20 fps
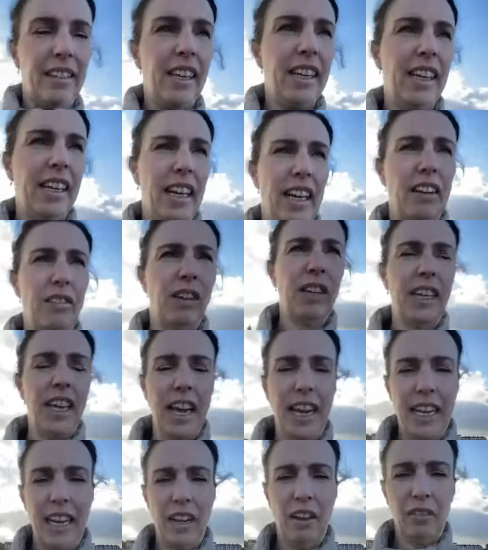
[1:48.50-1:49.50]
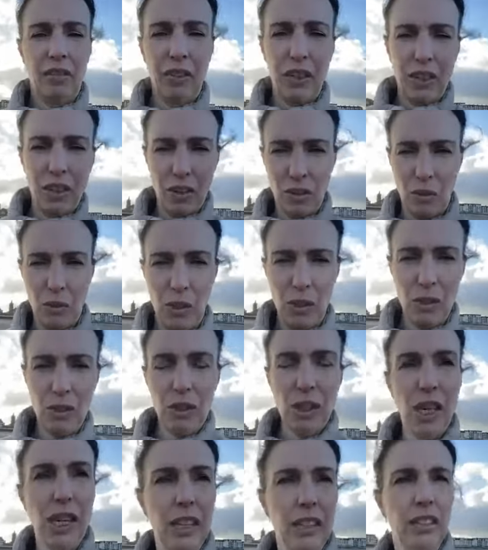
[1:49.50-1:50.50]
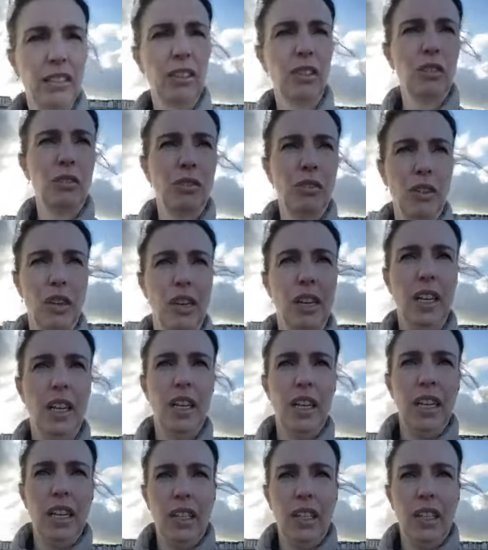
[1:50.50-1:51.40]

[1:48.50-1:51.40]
See, even getting out for a dog walk, it's good for